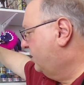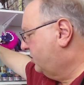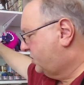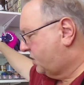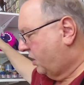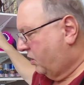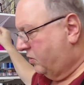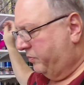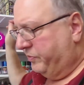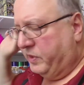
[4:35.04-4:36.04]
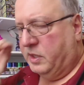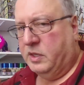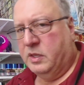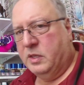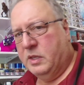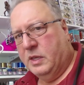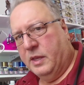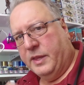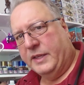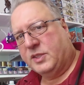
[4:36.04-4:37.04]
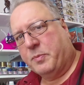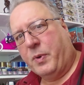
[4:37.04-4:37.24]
So that's the